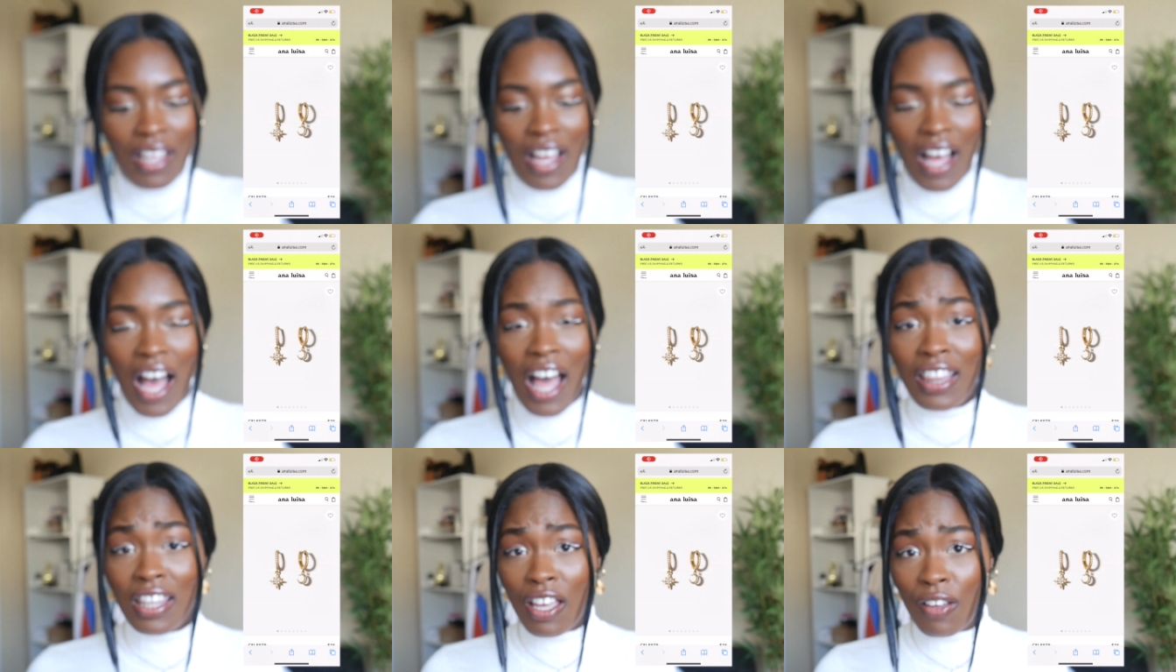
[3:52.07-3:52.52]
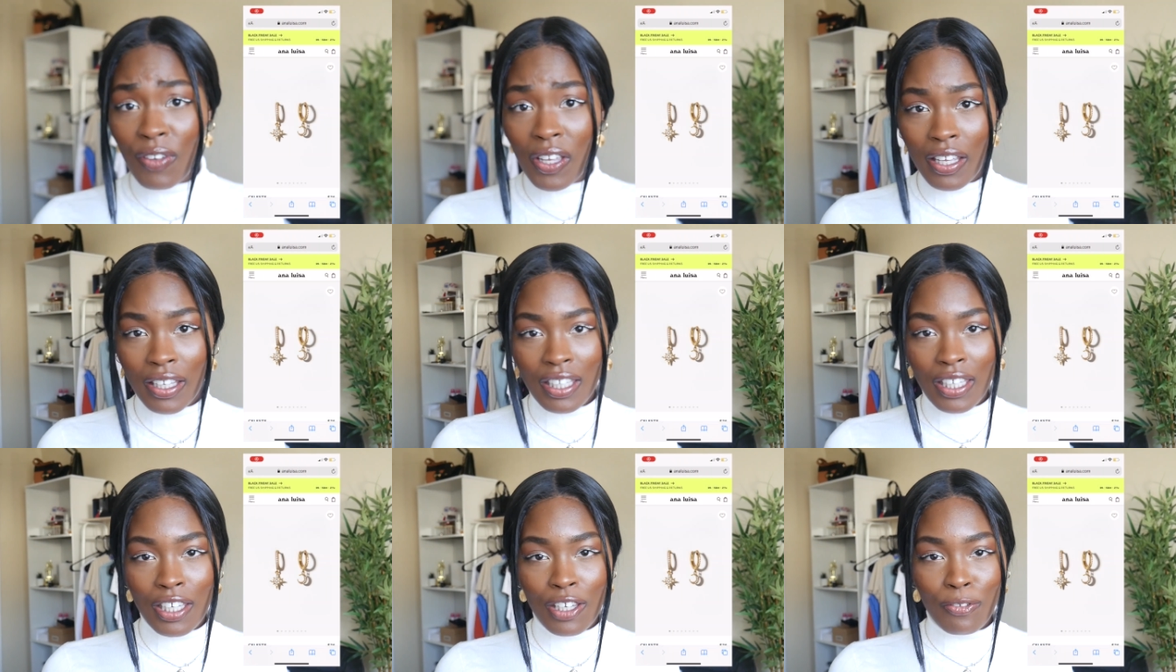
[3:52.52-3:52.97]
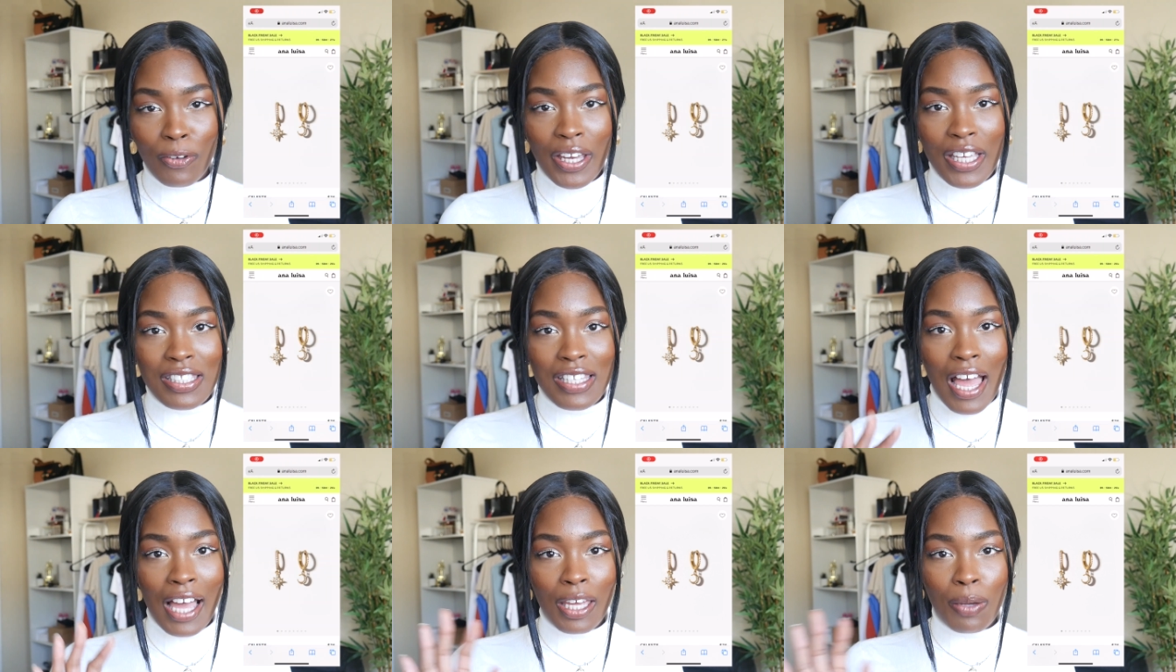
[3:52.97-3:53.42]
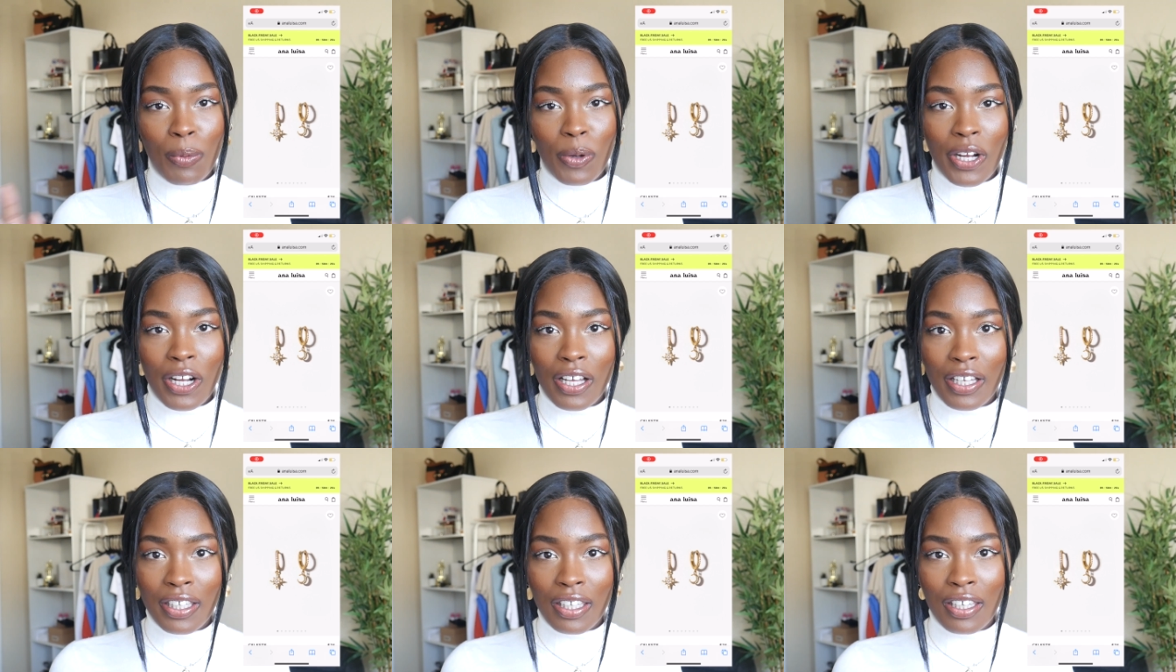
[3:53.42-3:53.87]
I love huggie earrings. I can
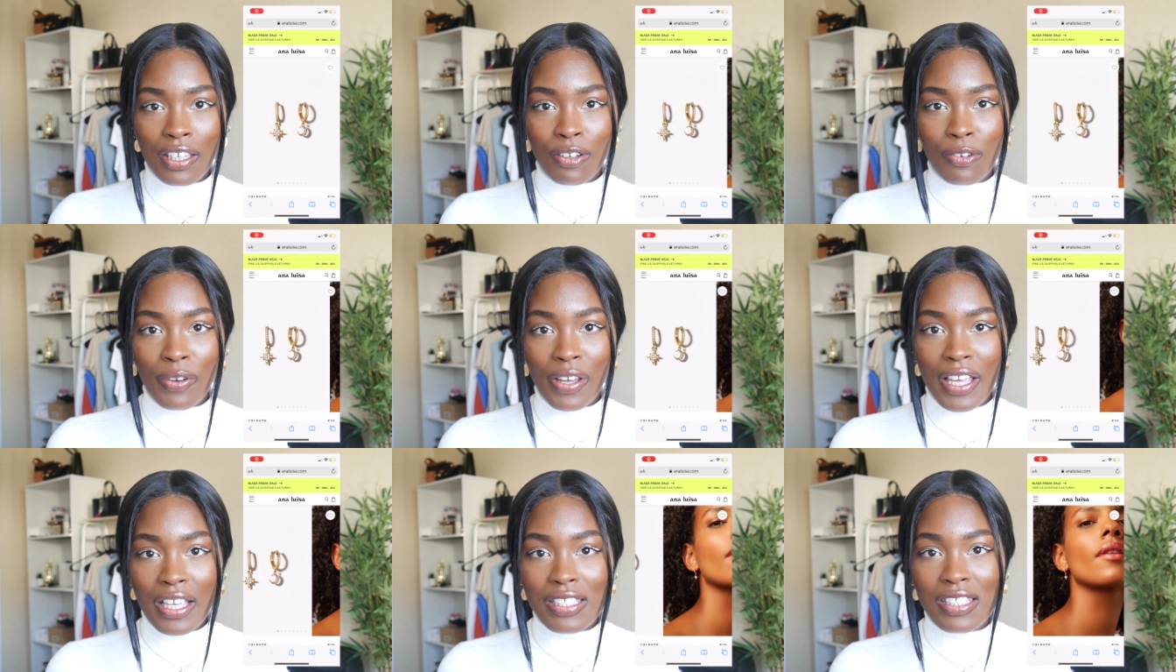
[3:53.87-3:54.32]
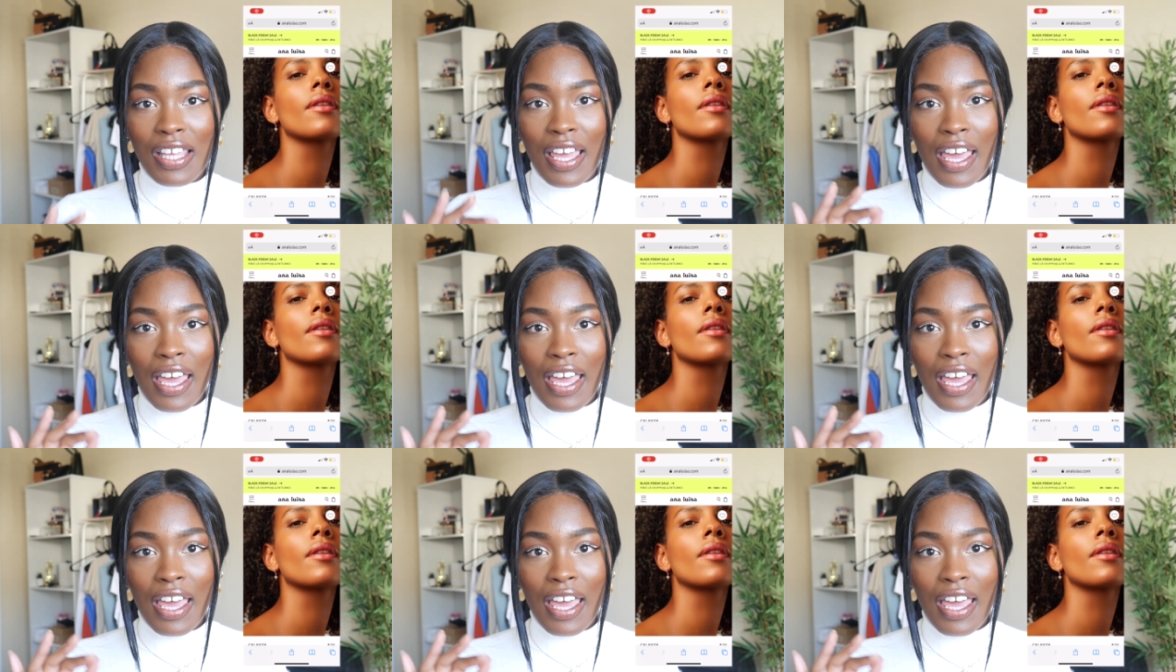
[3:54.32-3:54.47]
wear huggie earrings